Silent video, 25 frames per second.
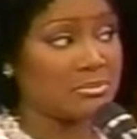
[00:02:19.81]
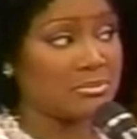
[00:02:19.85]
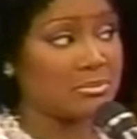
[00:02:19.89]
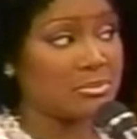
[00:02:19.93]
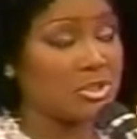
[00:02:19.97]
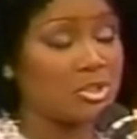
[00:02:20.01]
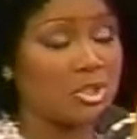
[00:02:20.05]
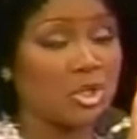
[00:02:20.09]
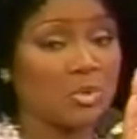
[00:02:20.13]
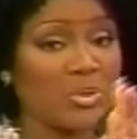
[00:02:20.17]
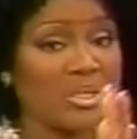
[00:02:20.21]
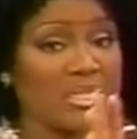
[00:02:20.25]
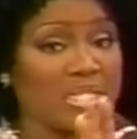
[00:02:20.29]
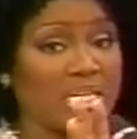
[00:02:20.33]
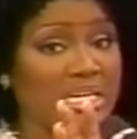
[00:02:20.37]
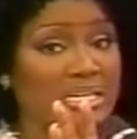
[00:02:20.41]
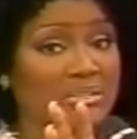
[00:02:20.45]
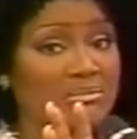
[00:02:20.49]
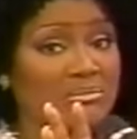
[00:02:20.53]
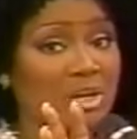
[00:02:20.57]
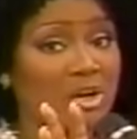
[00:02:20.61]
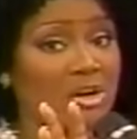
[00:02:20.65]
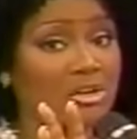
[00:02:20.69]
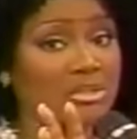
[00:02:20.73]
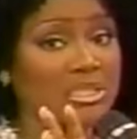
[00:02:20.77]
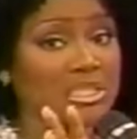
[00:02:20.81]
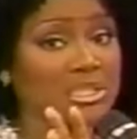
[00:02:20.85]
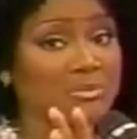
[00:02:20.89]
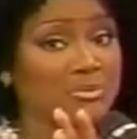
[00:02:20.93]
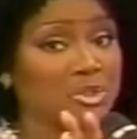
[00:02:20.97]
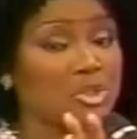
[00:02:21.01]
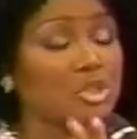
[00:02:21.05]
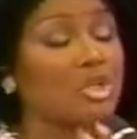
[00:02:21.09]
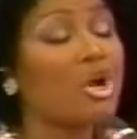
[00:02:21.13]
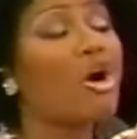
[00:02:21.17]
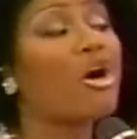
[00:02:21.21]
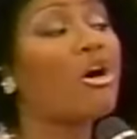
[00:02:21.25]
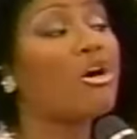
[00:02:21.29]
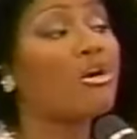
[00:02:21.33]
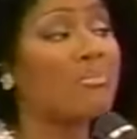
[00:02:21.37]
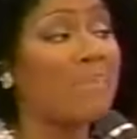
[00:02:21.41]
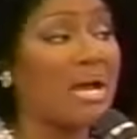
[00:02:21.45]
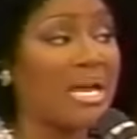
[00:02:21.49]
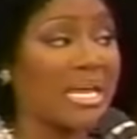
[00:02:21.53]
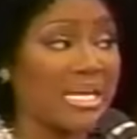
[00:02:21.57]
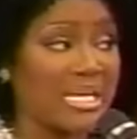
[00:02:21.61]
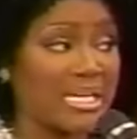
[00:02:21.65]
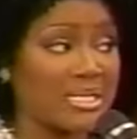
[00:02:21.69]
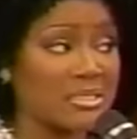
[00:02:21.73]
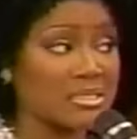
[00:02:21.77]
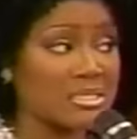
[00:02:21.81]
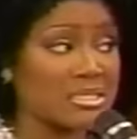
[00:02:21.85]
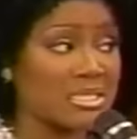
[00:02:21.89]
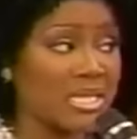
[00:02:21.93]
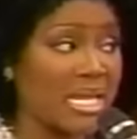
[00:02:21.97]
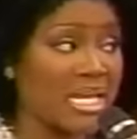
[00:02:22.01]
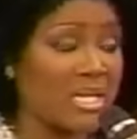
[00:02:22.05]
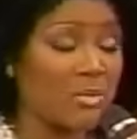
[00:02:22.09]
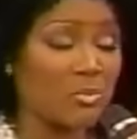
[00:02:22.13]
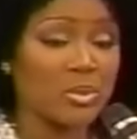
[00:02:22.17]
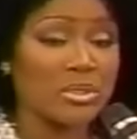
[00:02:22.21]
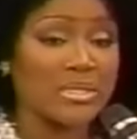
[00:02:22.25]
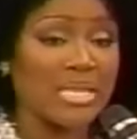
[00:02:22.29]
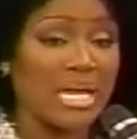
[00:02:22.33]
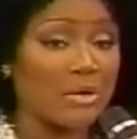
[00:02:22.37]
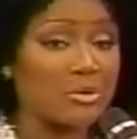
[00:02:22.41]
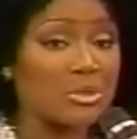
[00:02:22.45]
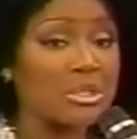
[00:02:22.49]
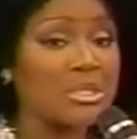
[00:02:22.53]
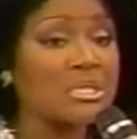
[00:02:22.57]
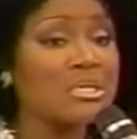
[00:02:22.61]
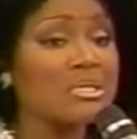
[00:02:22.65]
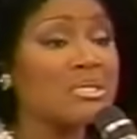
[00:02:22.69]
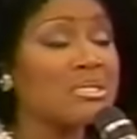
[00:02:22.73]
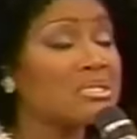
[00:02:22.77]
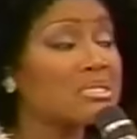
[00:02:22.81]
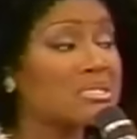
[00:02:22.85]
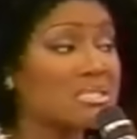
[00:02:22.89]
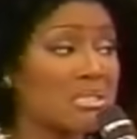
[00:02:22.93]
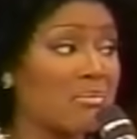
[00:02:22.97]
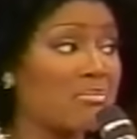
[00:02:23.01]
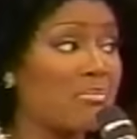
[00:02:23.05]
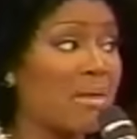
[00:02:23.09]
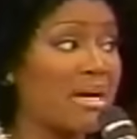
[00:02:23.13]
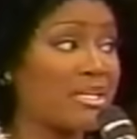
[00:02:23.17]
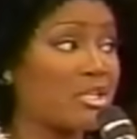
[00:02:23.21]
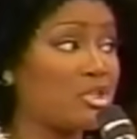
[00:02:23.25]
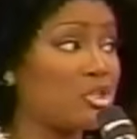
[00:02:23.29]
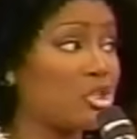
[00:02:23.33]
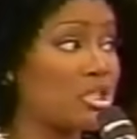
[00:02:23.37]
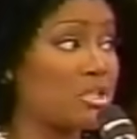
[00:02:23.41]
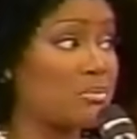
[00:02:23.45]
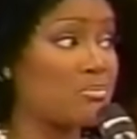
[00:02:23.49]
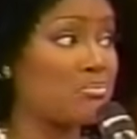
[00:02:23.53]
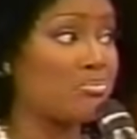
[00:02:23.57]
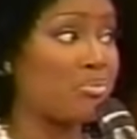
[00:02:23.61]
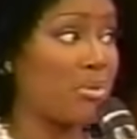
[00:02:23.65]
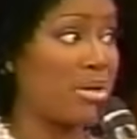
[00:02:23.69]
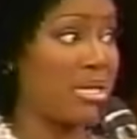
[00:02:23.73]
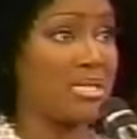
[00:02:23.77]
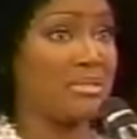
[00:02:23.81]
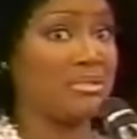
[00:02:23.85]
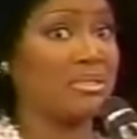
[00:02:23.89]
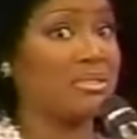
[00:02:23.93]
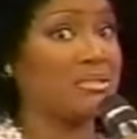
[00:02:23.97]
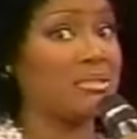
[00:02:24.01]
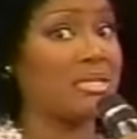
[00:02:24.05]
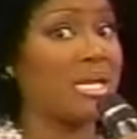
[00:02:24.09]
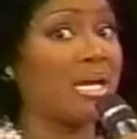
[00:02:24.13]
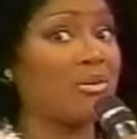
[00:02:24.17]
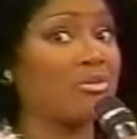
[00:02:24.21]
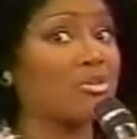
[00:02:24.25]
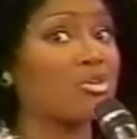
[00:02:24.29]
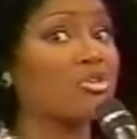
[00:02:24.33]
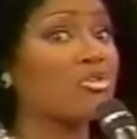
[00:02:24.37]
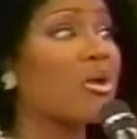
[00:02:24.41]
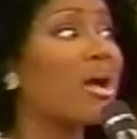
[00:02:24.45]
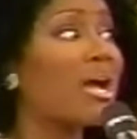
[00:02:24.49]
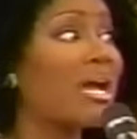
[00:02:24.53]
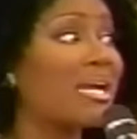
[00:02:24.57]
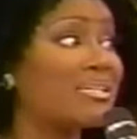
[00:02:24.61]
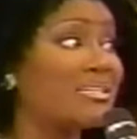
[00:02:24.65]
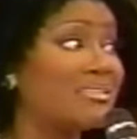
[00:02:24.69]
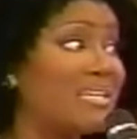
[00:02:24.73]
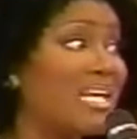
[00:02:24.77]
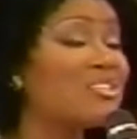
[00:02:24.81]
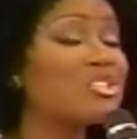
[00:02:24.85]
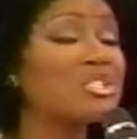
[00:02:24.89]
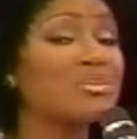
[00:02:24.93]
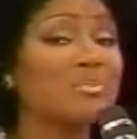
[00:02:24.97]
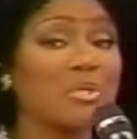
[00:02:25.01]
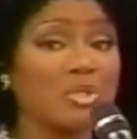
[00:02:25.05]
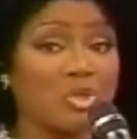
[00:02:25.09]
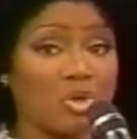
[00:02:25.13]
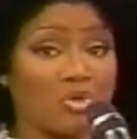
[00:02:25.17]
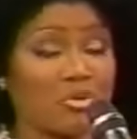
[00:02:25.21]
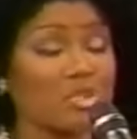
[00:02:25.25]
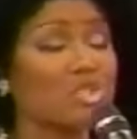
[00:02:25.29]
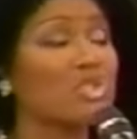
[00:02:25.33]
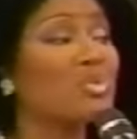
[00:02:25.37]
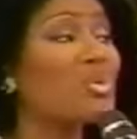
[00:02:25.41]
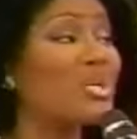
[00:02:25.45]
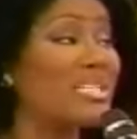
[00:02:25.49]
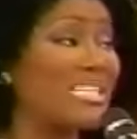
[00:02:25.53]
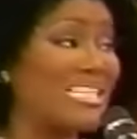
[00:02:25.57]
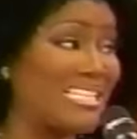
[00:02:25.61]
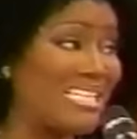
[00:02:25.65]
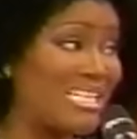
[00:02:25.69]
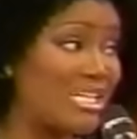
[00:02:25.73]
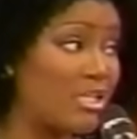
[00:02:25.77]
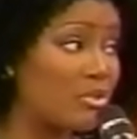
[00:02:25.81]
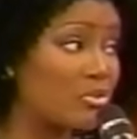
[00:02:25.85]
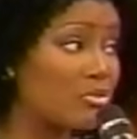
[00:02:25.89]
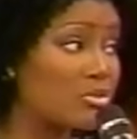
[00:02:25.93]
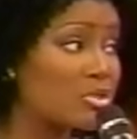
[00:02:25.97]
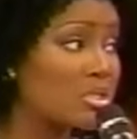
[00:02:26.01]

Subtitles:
You know, we can't hardly even call my aunt's name without somebody just break down crying, and that's been over 20 years.